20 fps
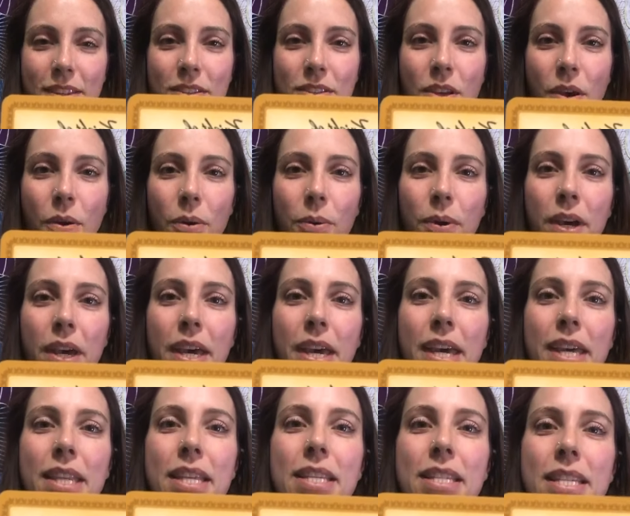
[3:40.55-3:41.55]
So
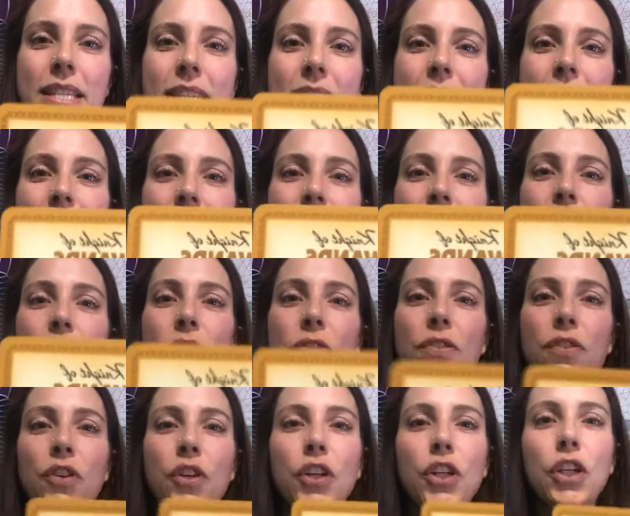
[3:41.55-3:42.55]
this is a signal
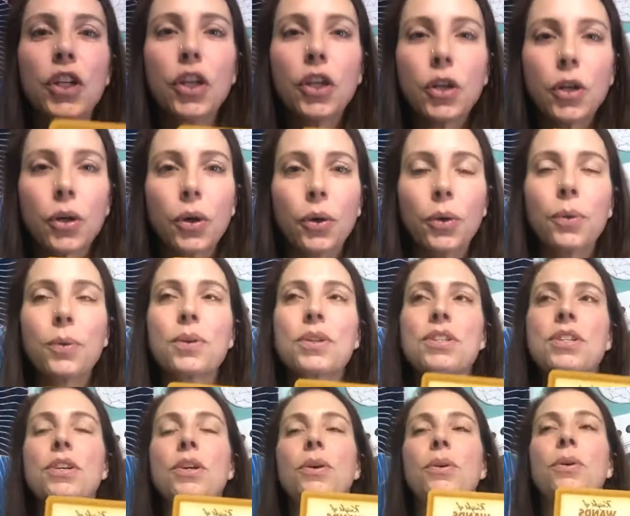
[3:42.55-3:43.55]
for you
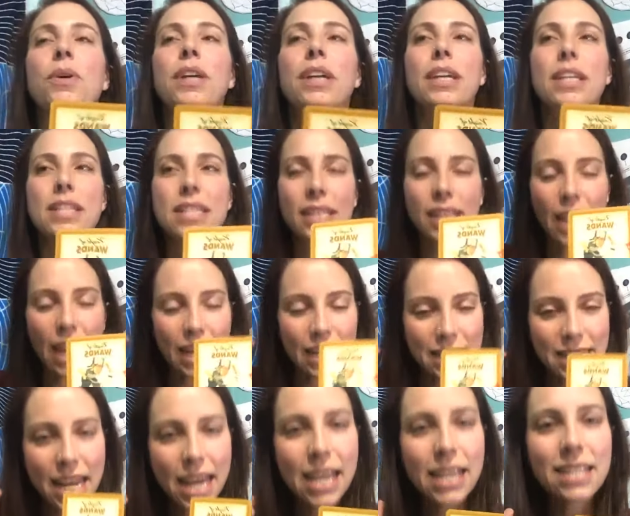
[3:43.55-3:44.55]
to kind of
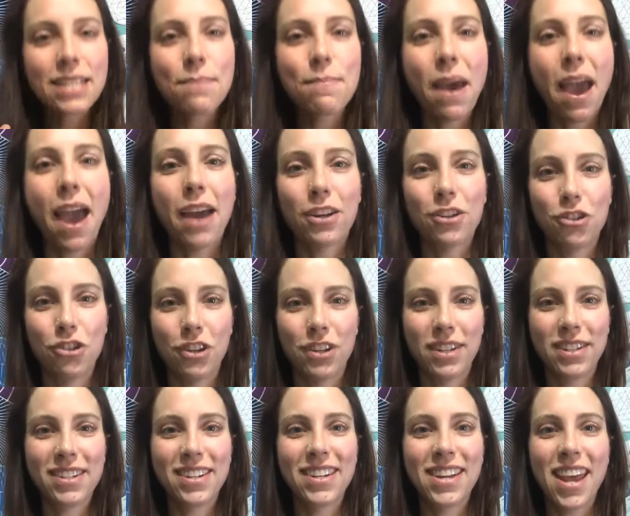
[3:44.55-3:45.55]
take some action
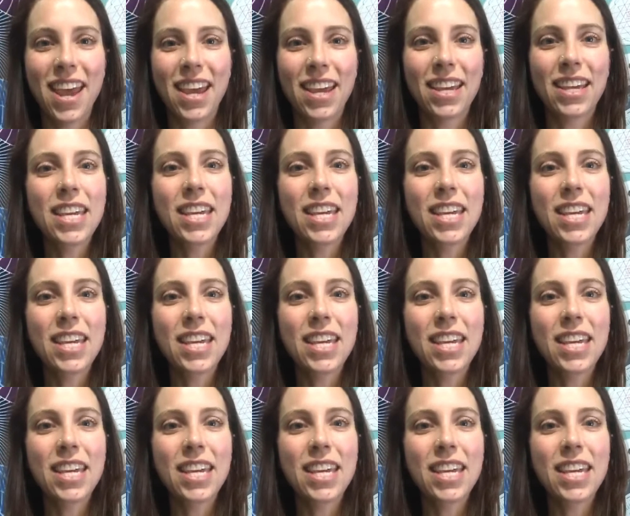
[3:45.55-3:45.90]
today.